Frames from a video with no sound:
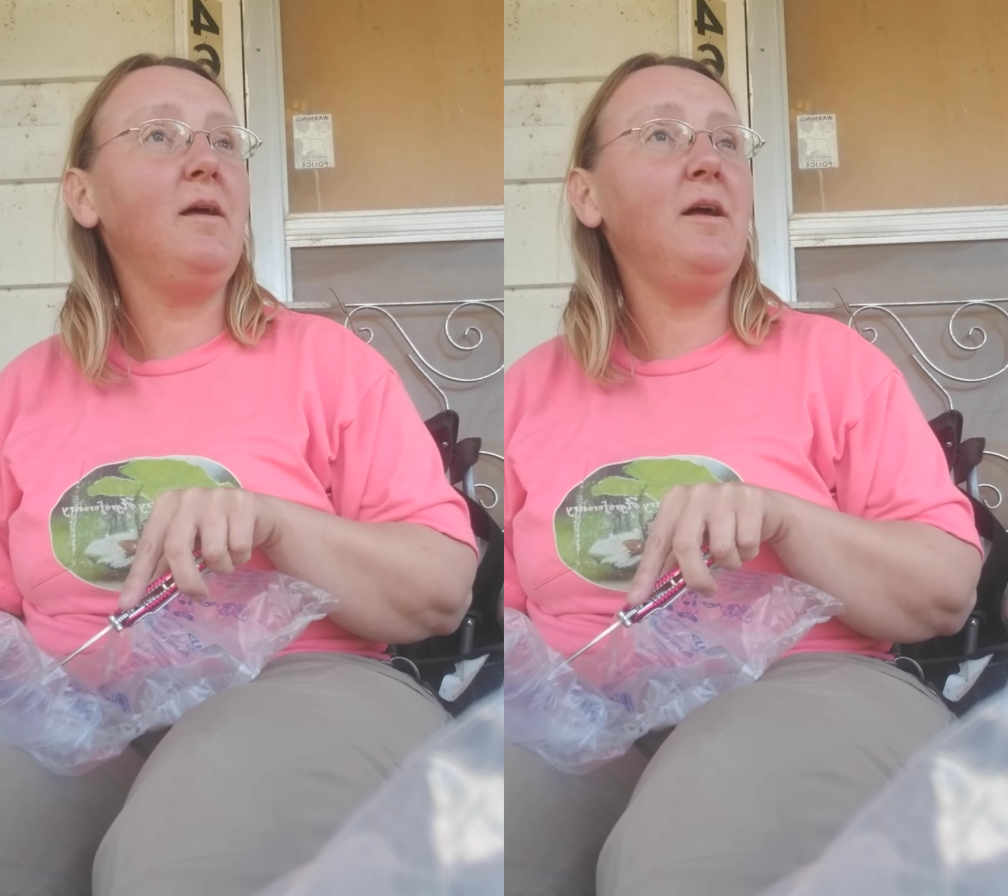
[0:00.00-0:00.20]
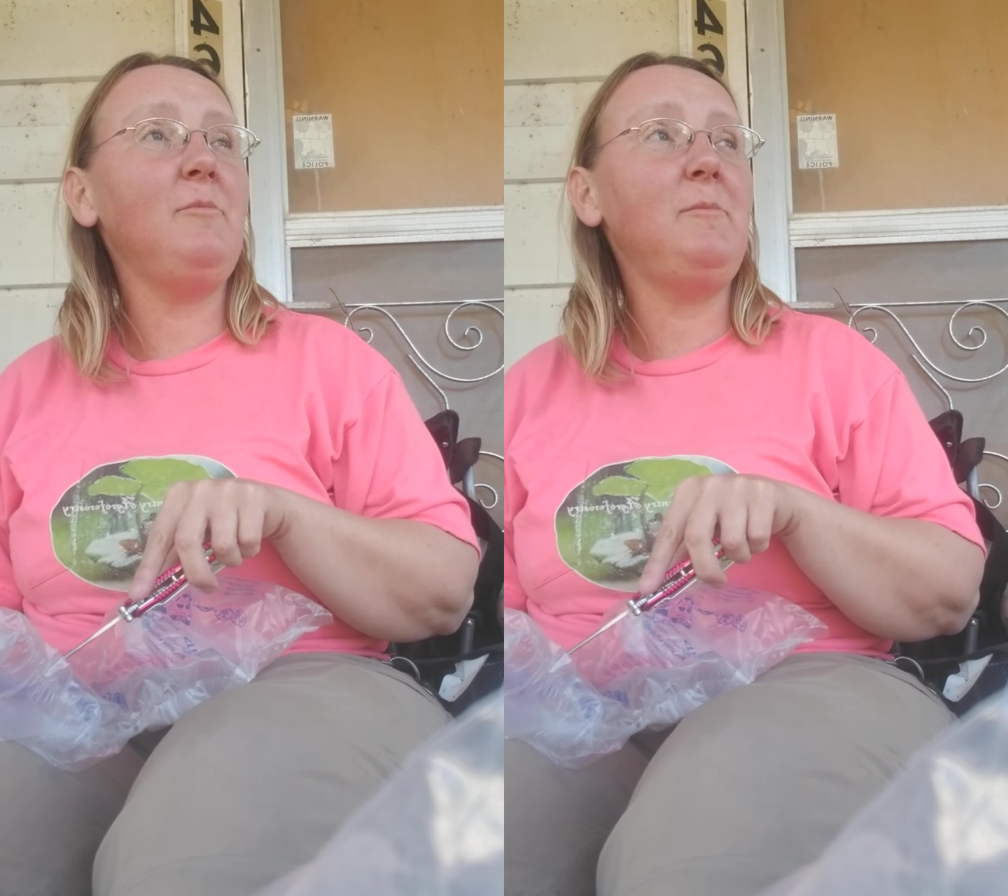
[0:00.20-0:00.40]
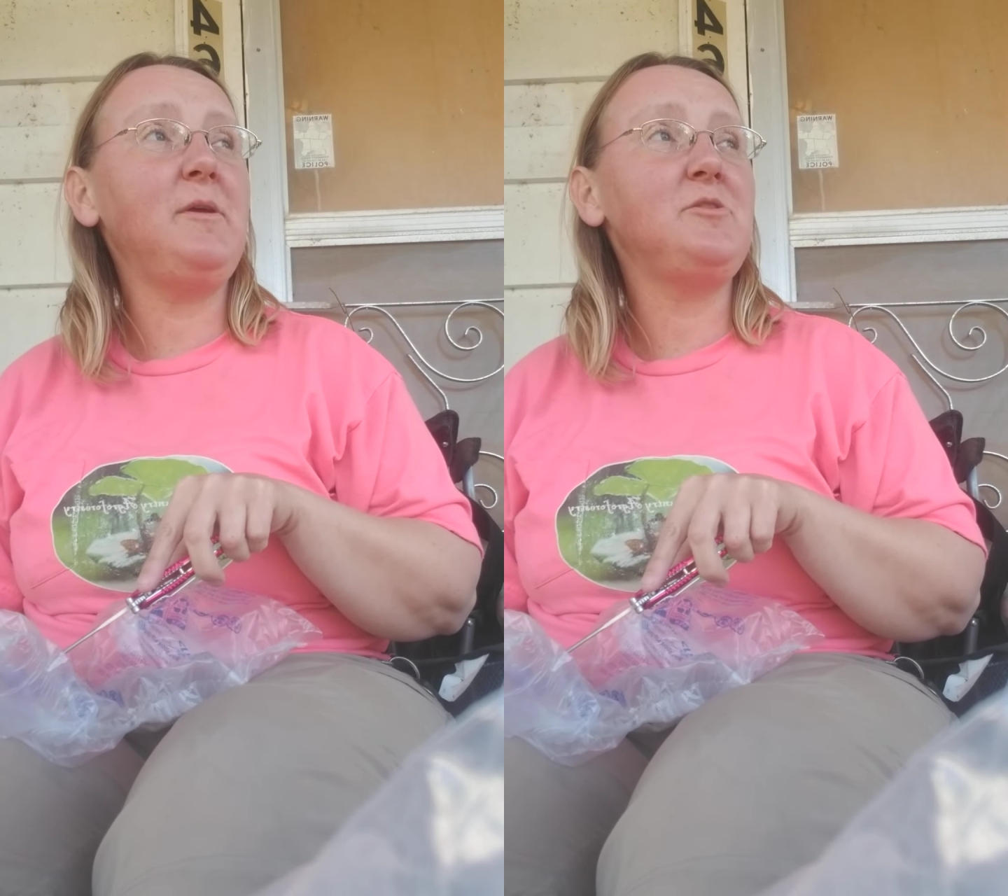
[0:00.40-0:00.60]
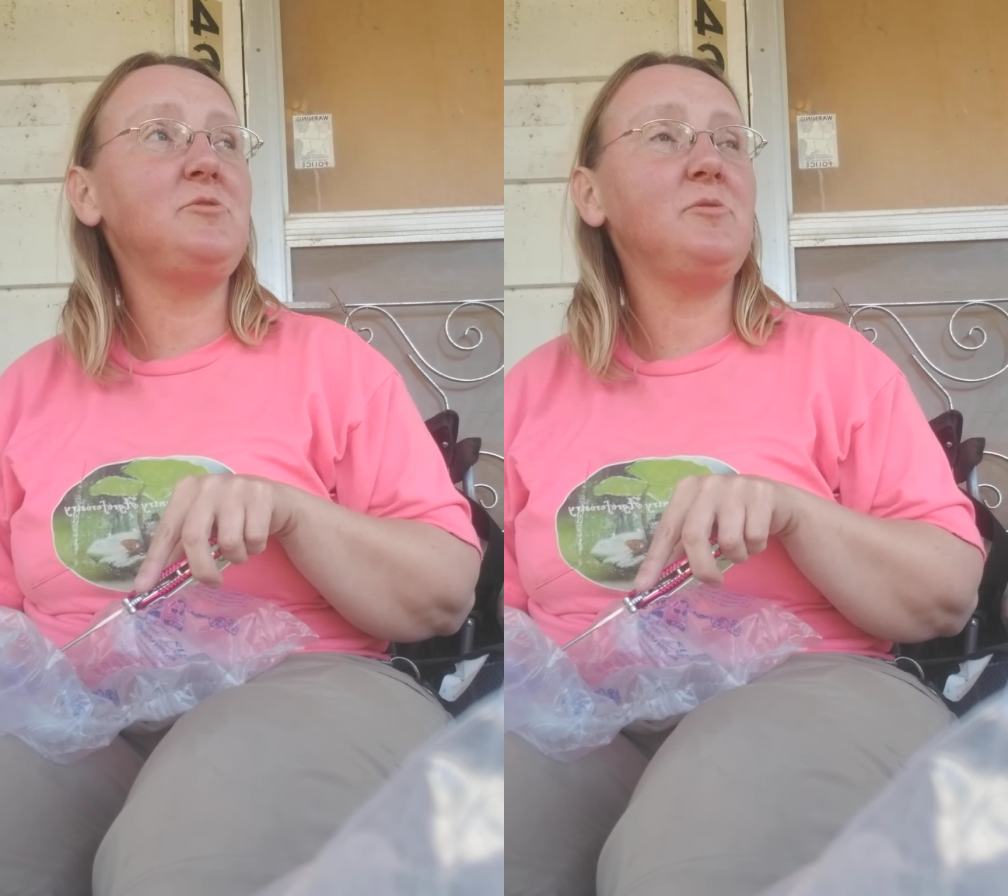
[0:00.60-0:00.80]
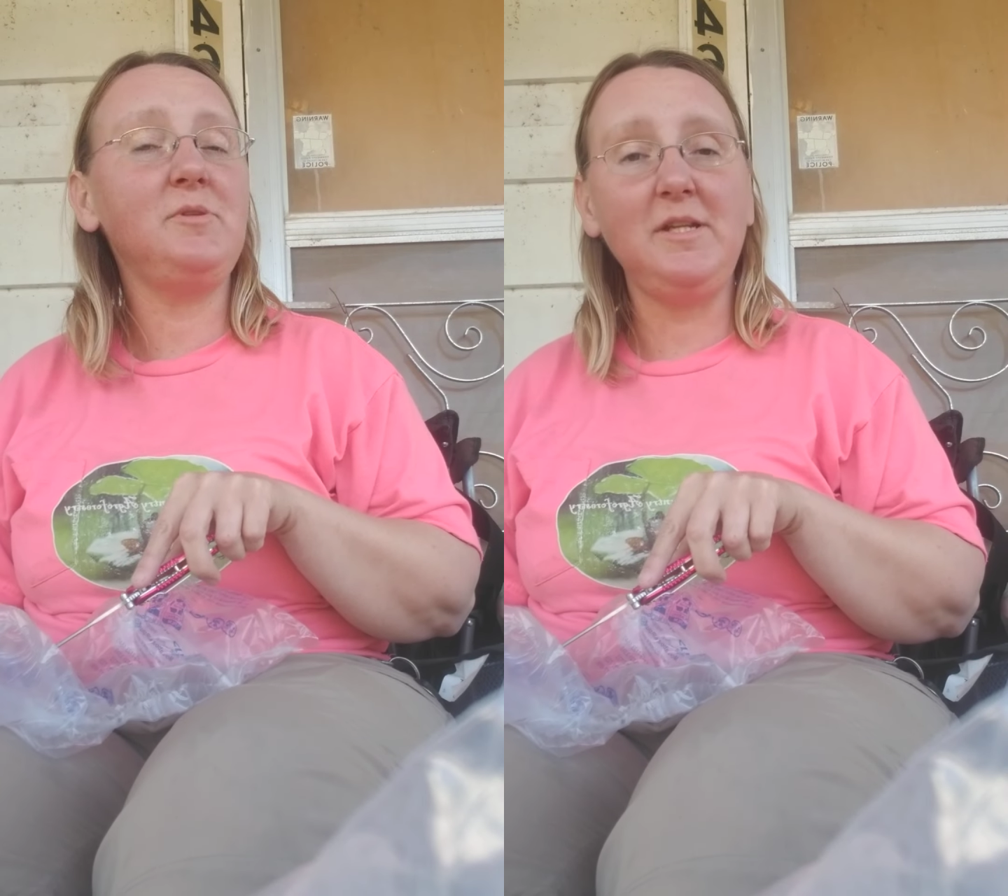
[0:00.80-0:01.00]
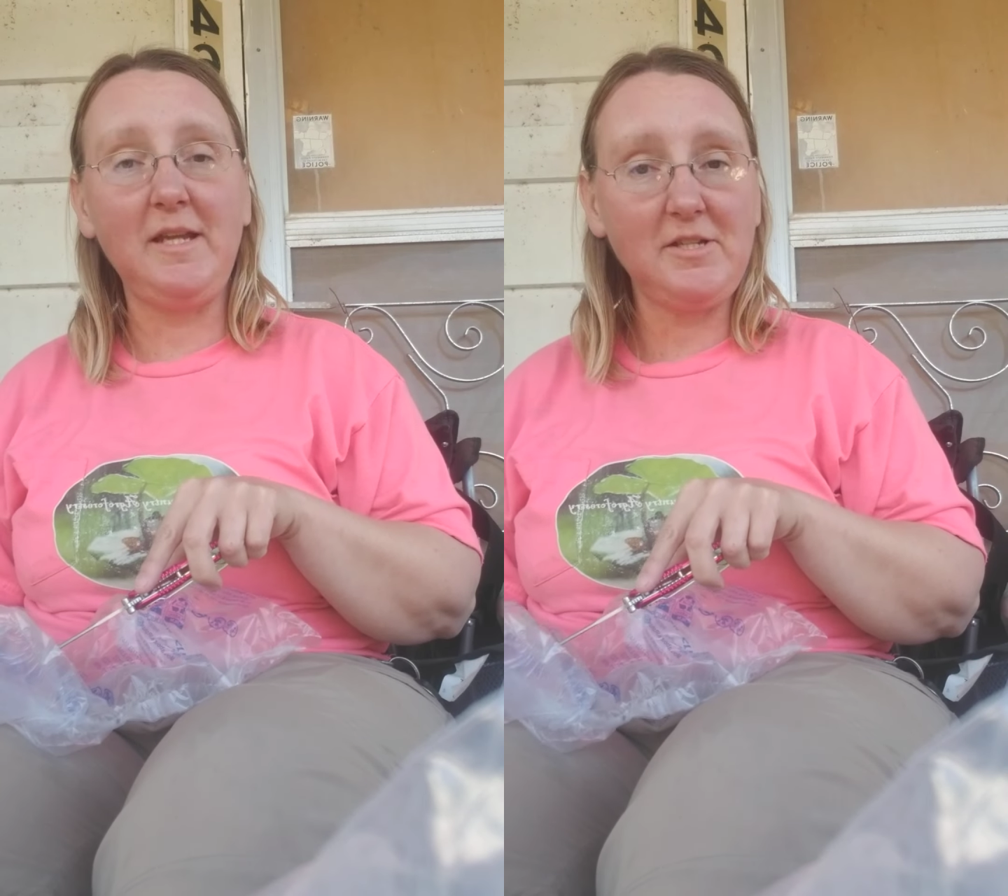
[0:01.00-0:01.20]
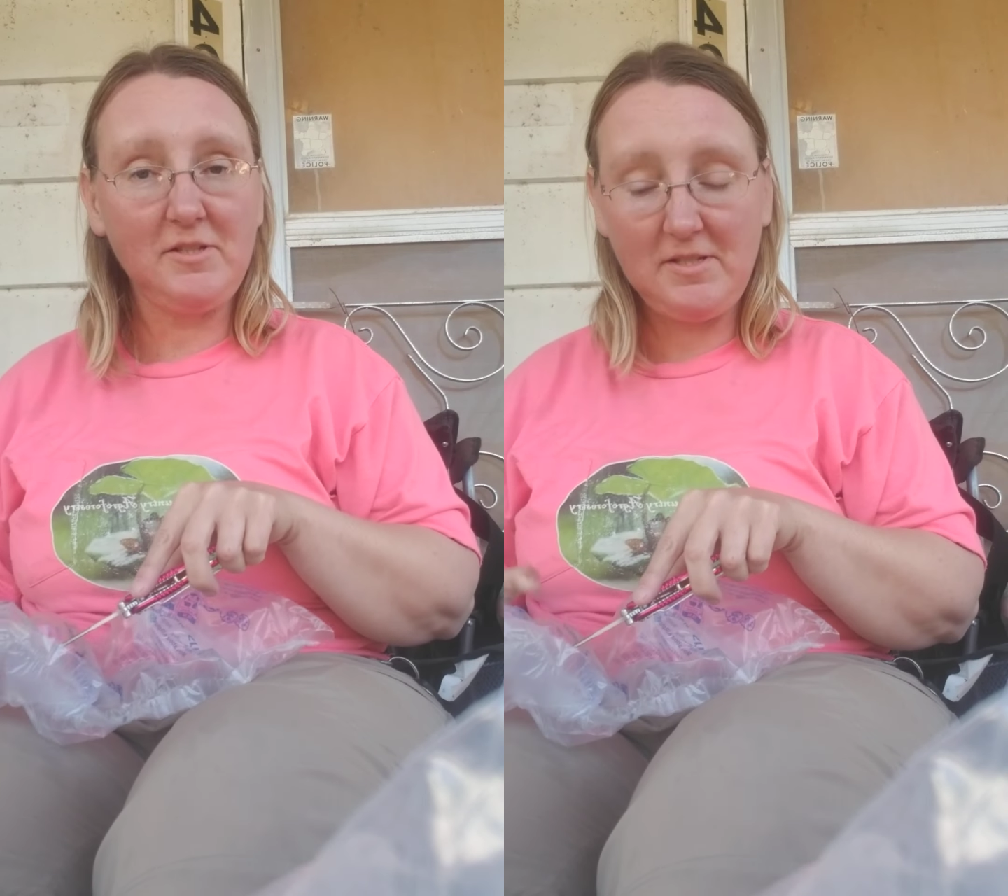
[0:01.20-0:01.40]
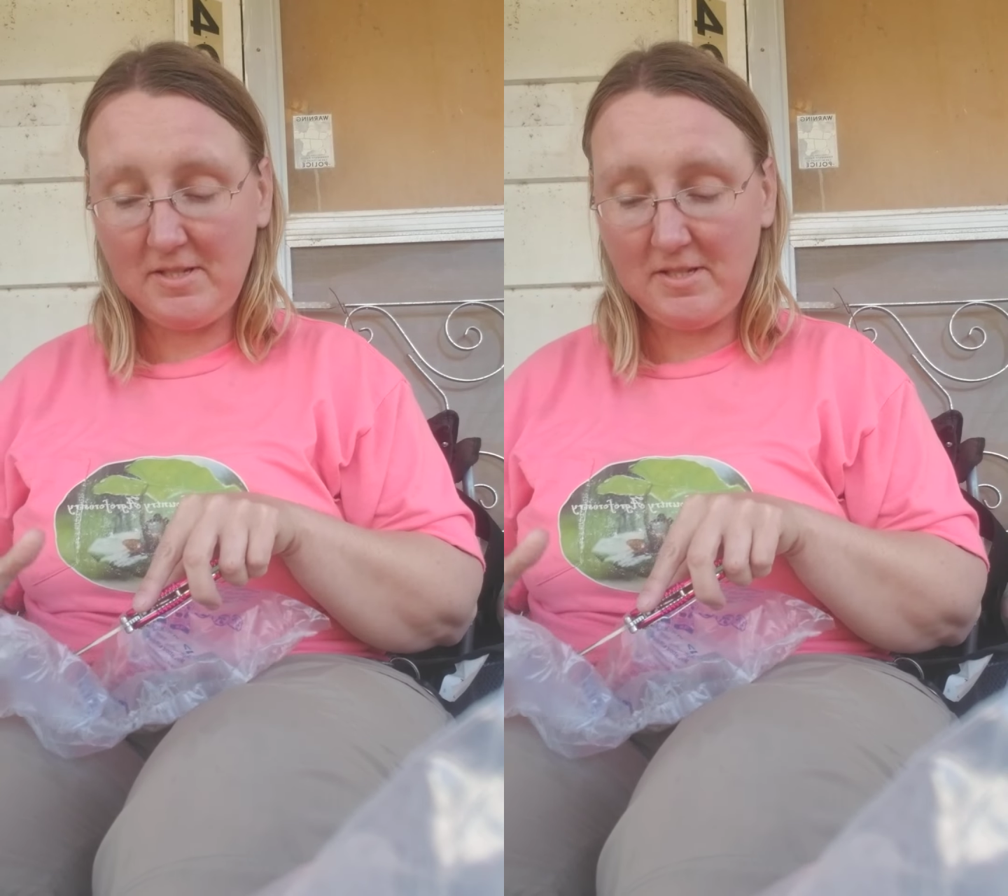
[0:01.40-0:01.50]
I might make a short one. And actually this